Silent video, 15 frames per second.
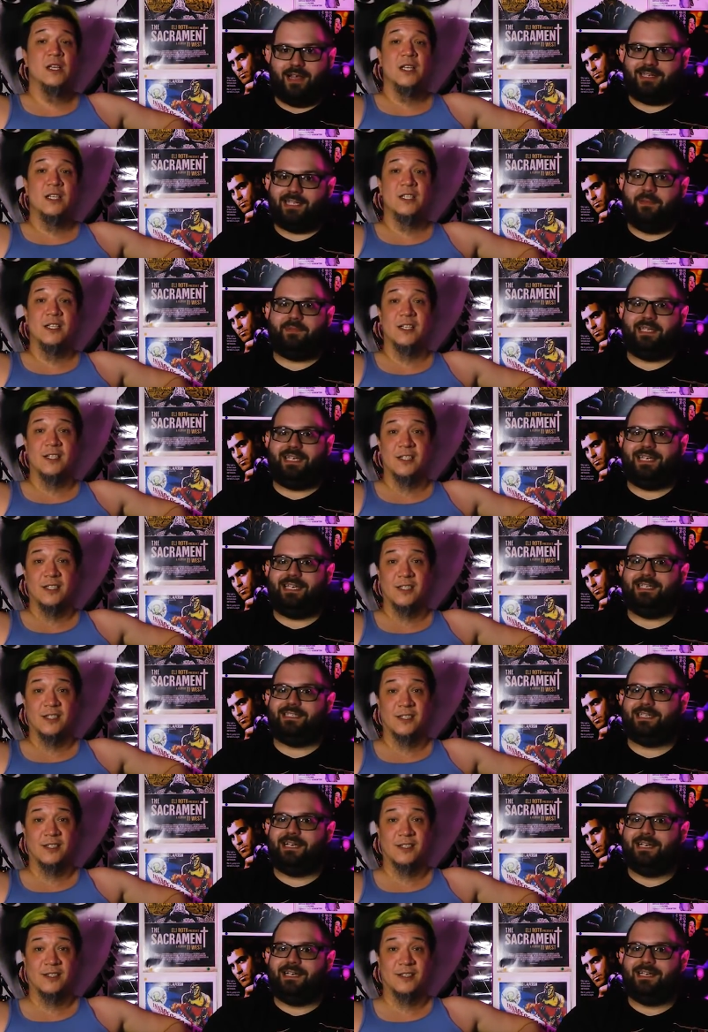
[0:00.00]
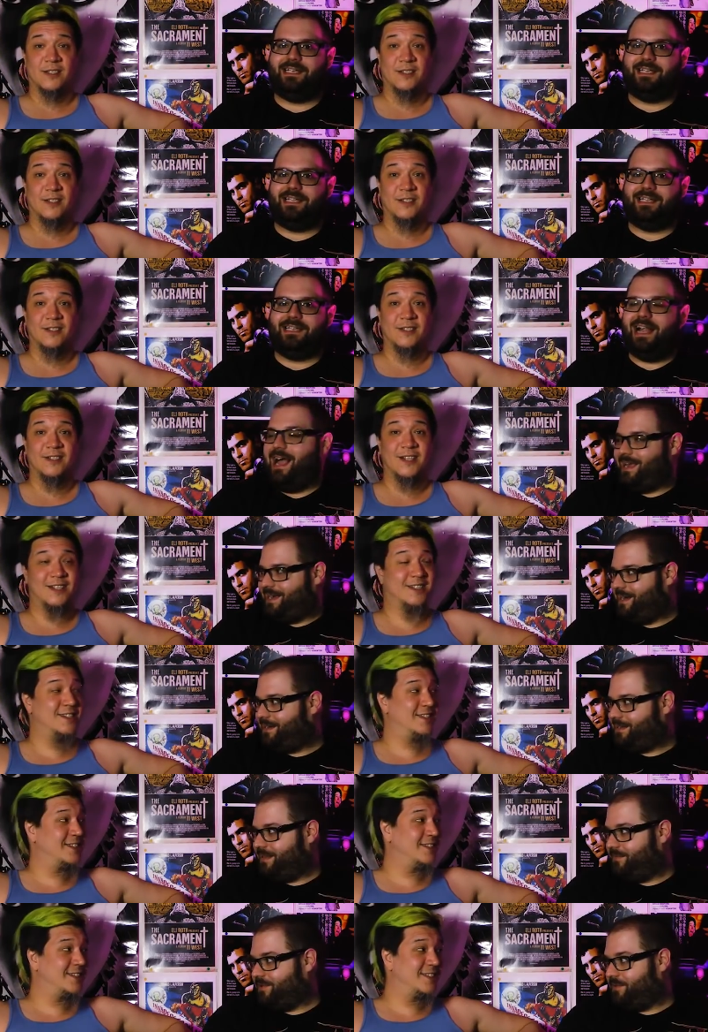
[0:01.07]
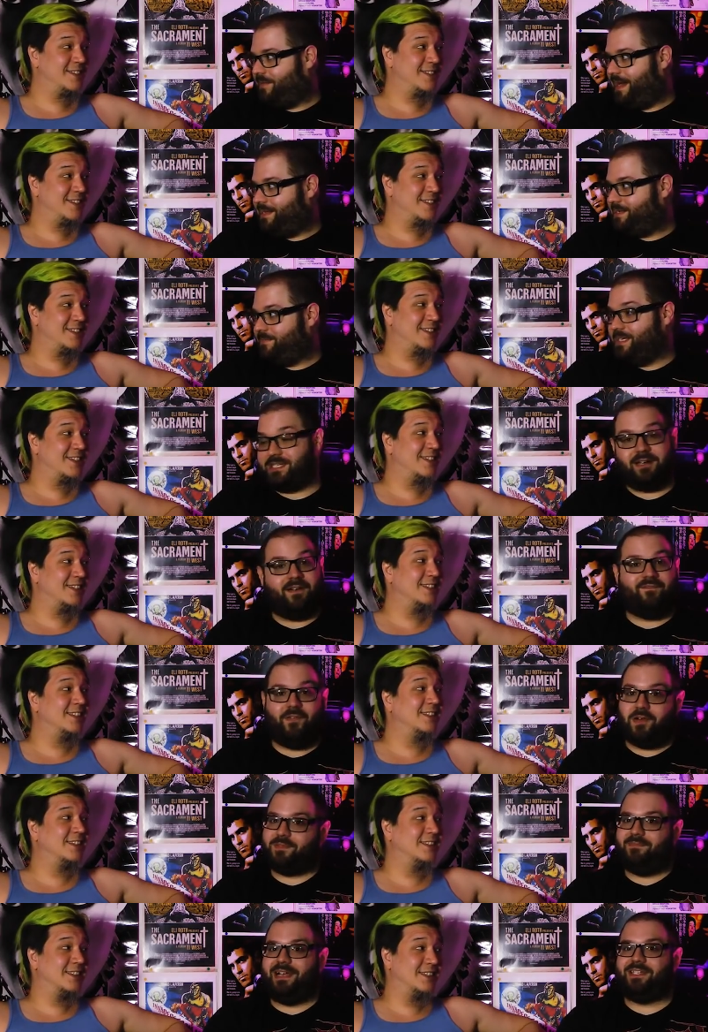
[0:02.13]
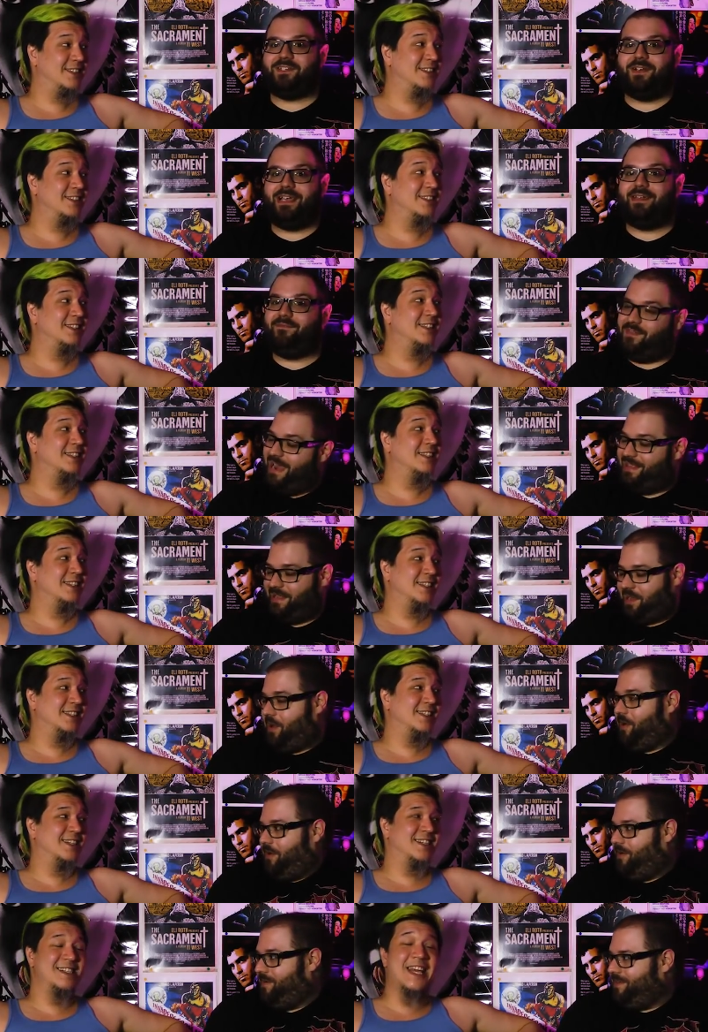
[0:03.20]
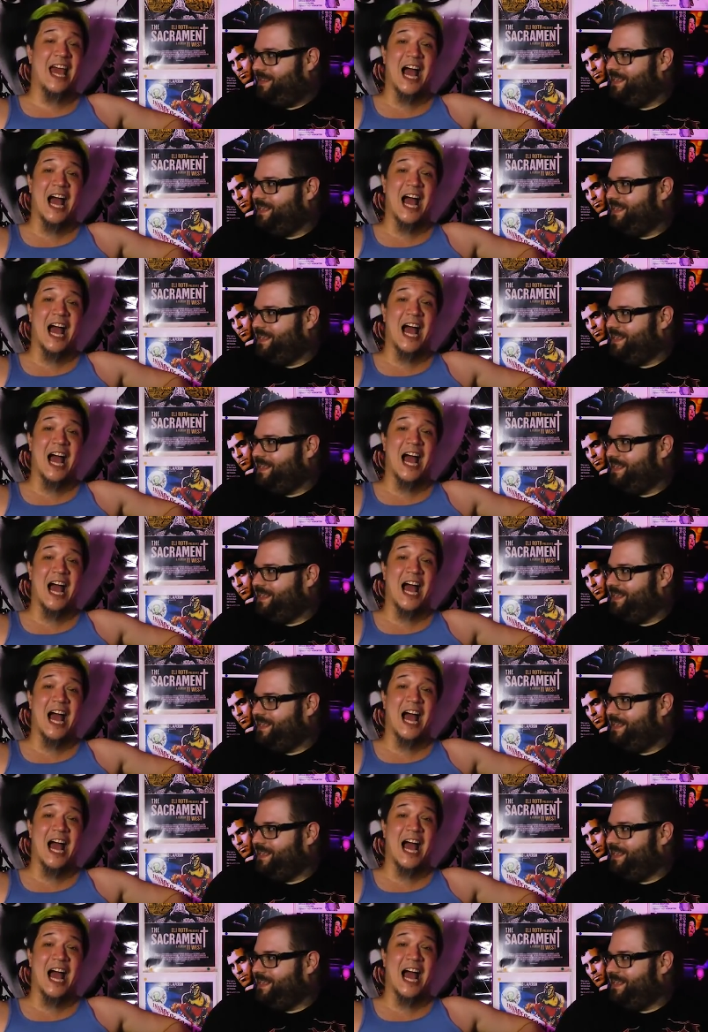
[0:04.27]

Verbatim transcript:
Speaker 1: Except he's not going to deliver the ransom. He's going to first make sure he can find the girl.